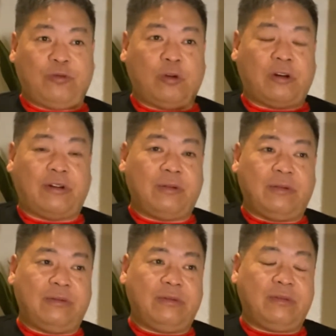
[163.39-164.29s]
for
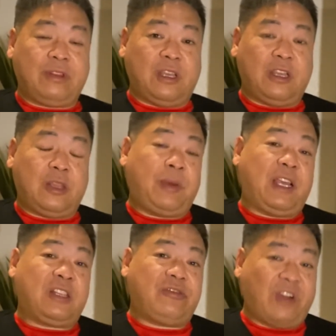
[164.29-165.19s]
the
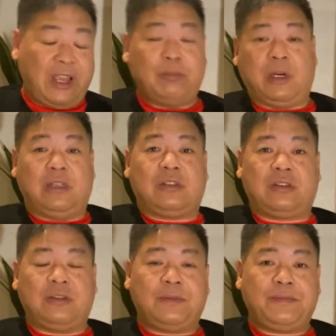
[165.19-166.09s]
past 5 months,